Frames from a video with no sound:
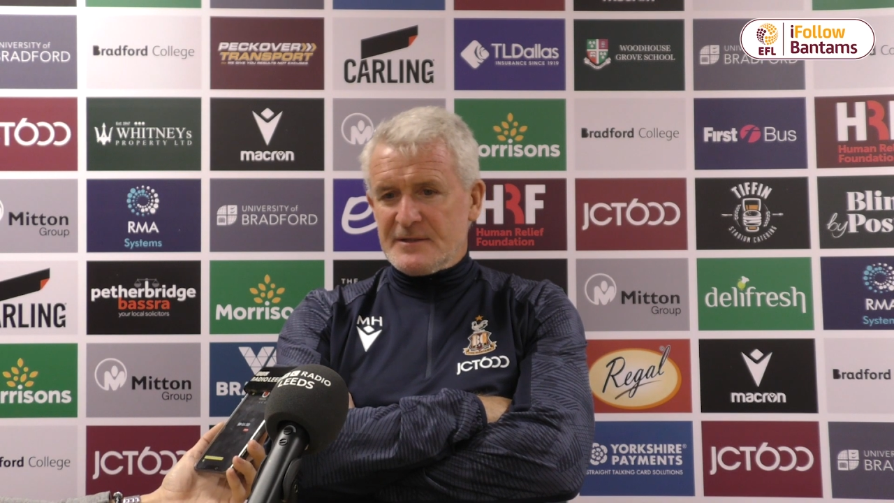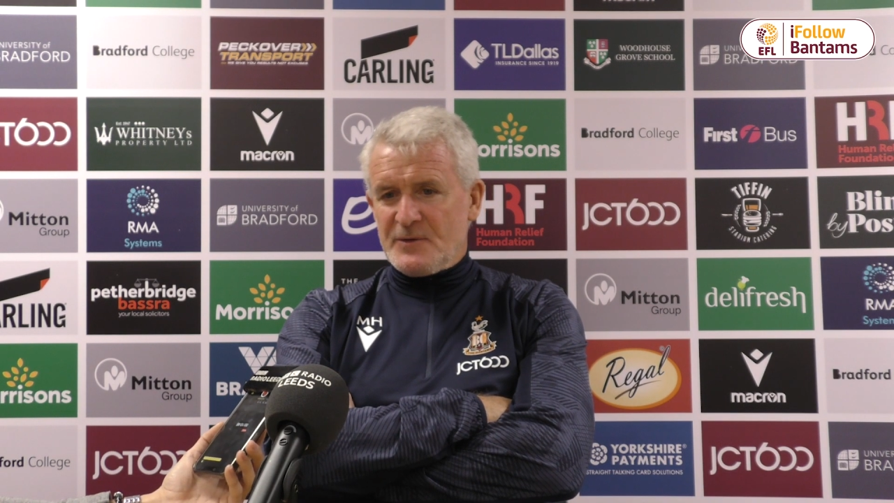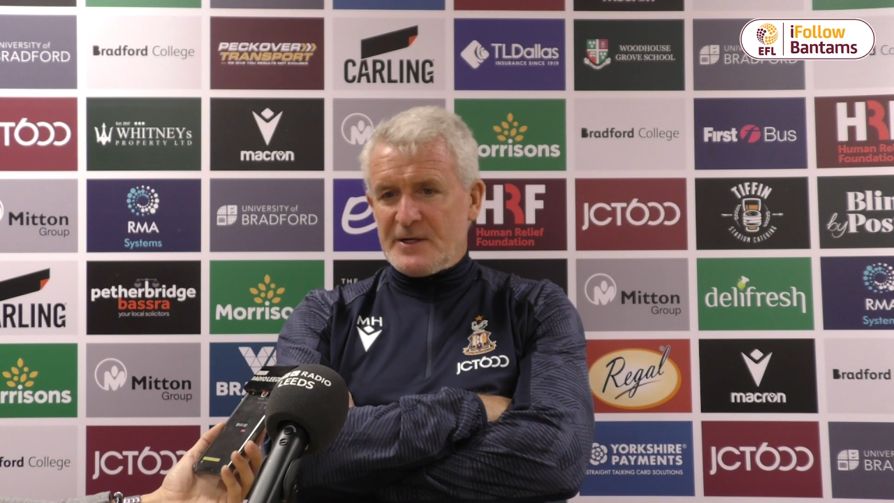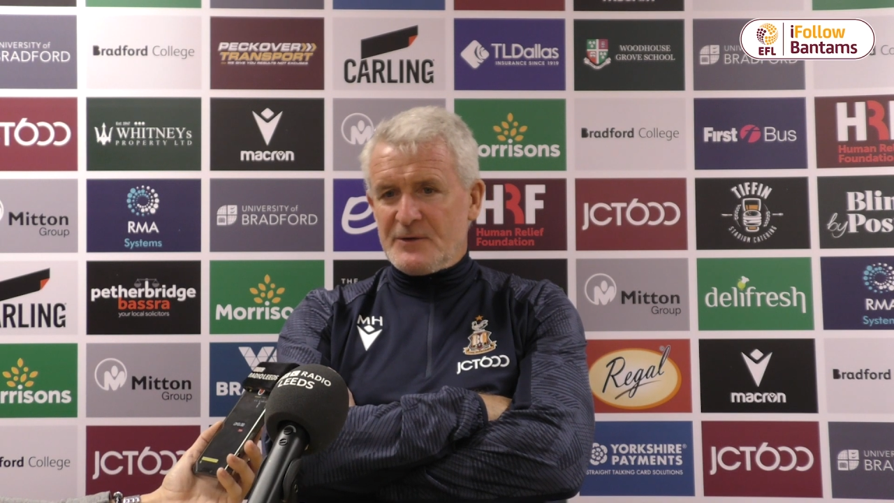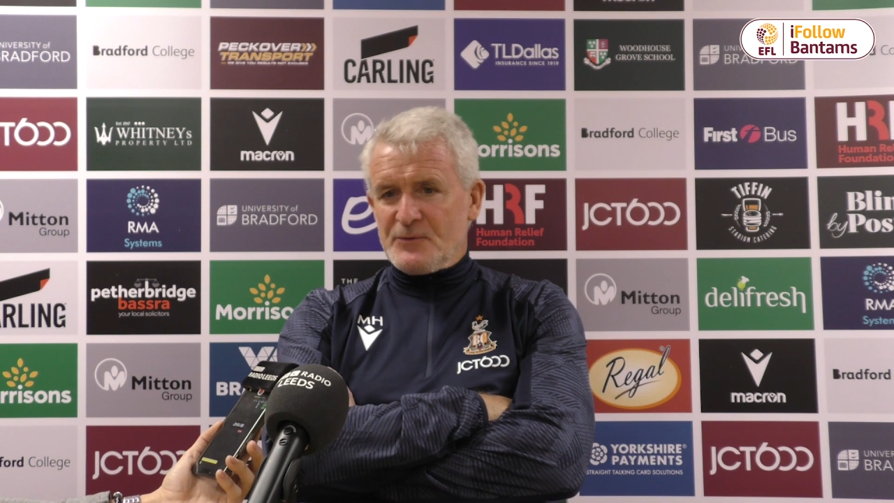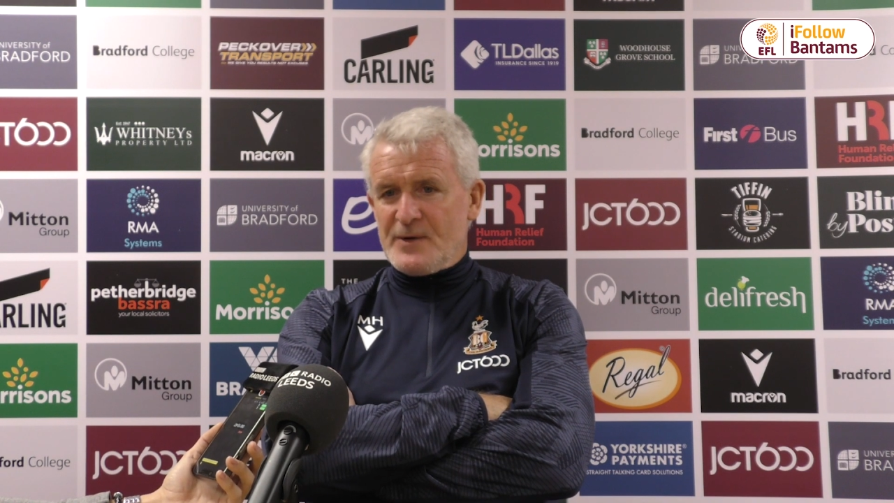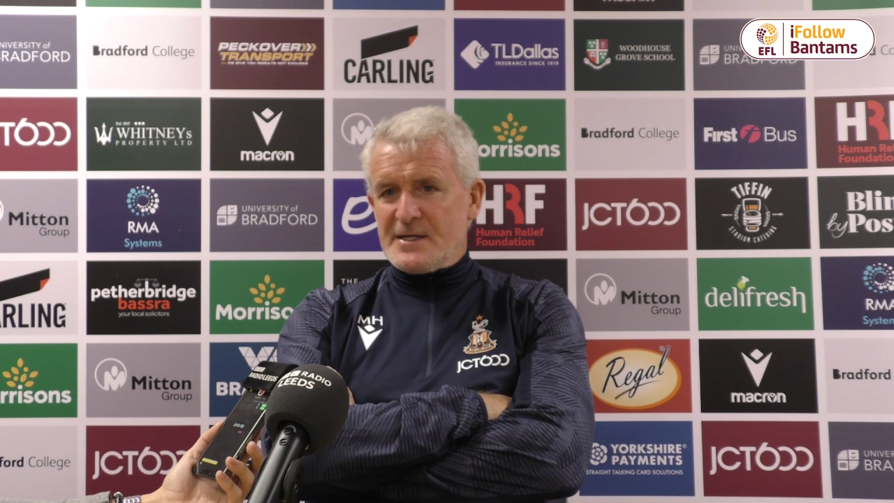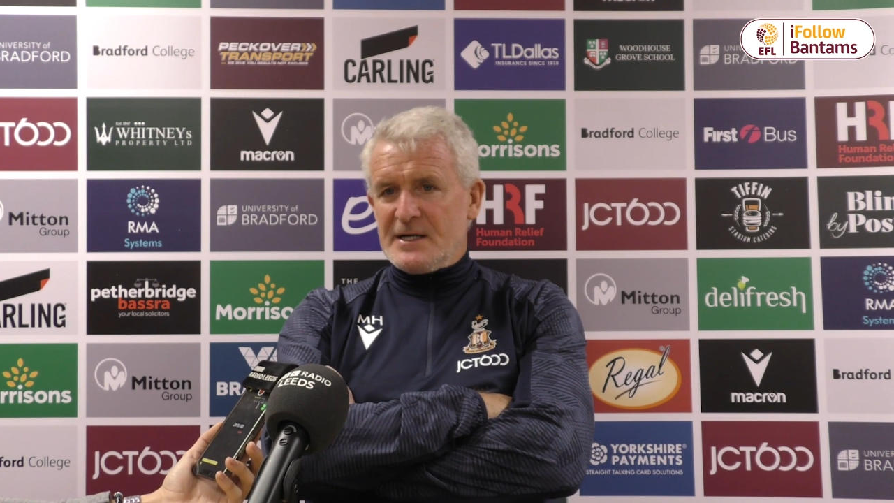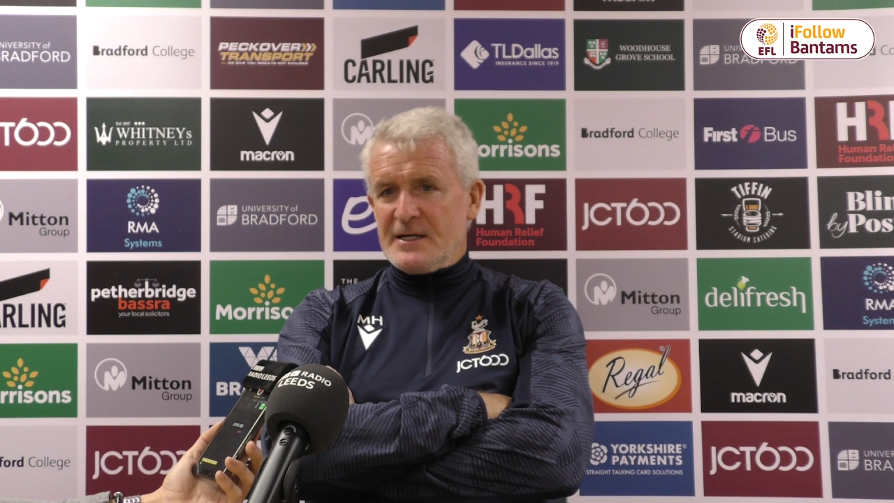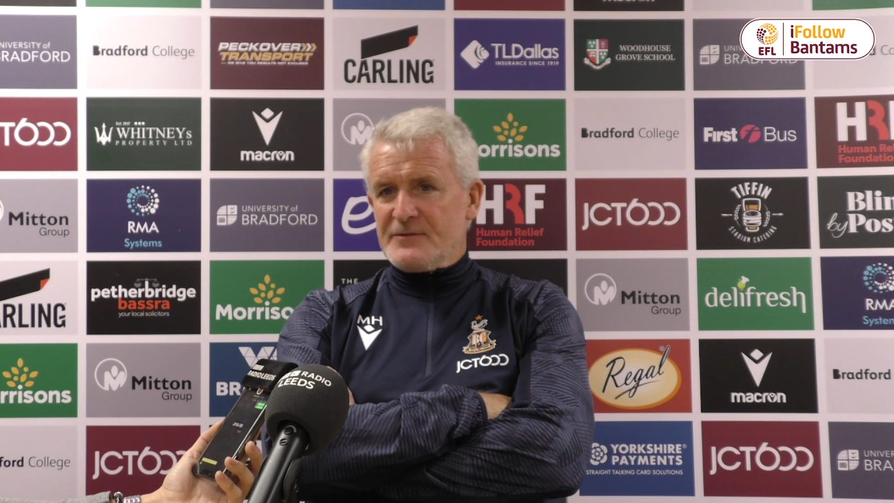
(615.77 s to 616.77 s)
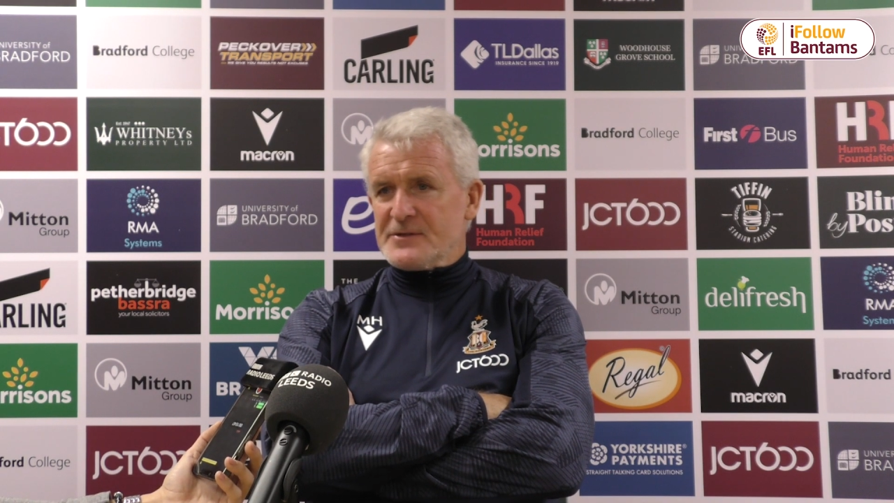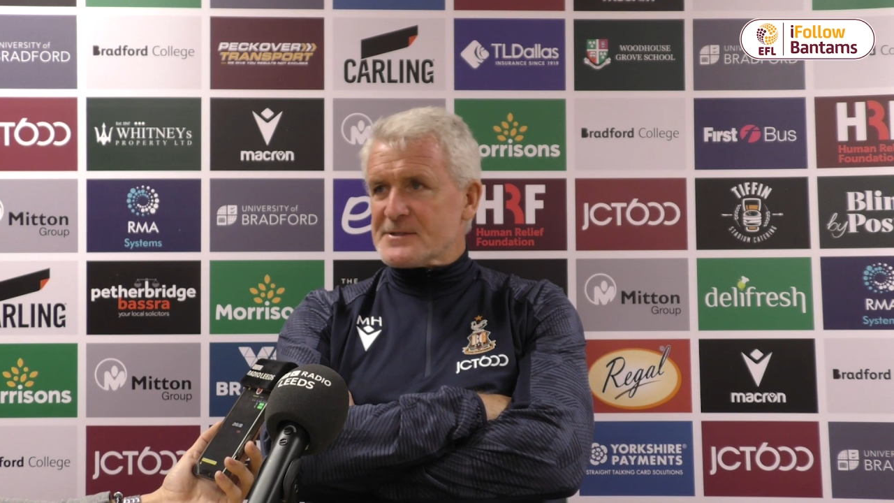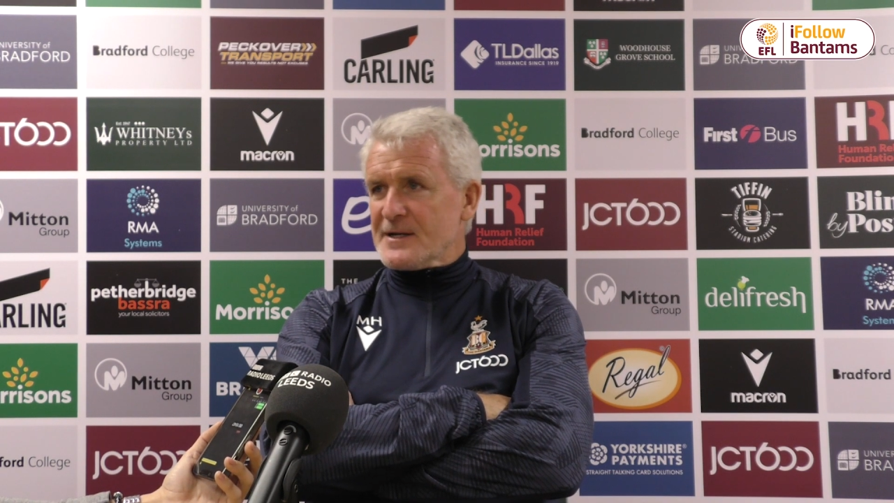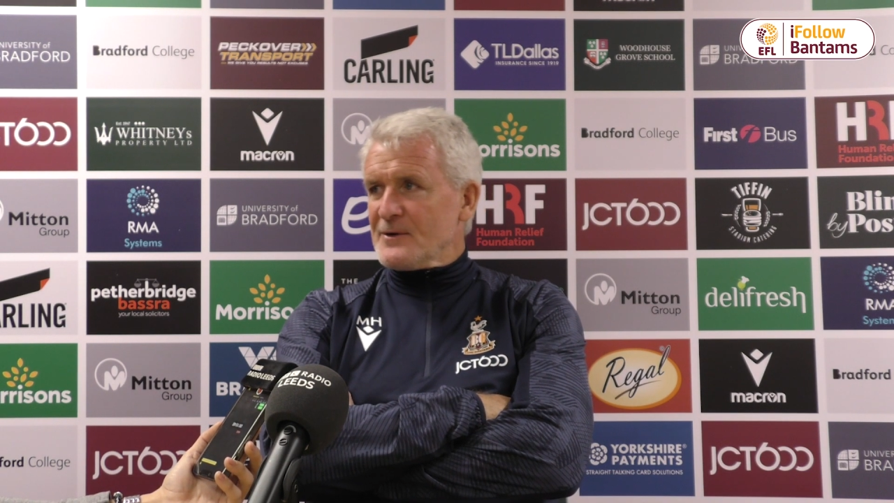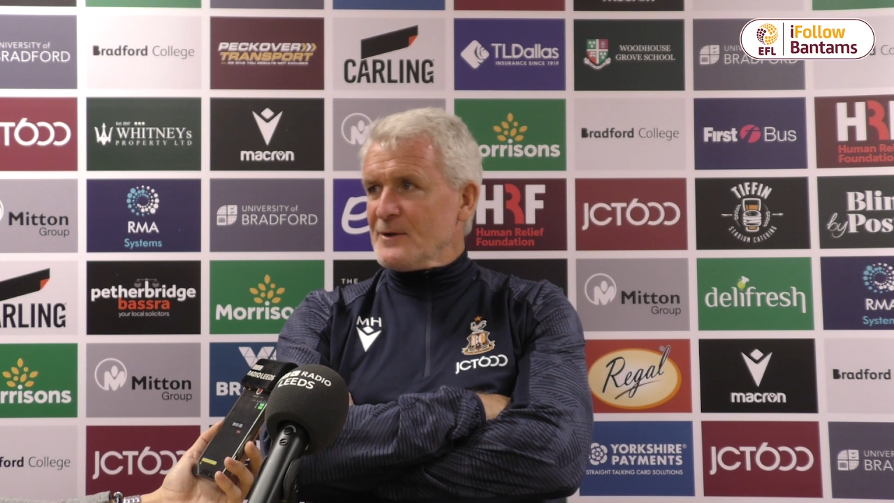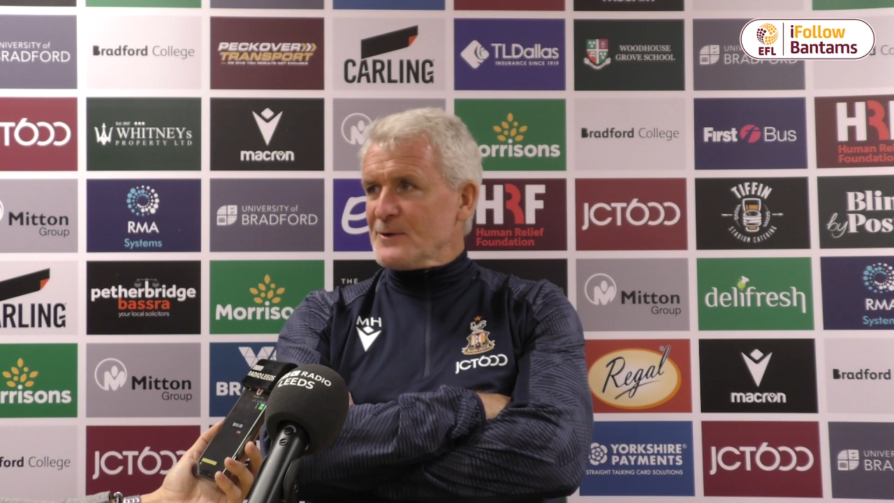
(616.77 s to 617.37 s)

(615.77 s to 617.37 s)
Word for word: quite readily if you start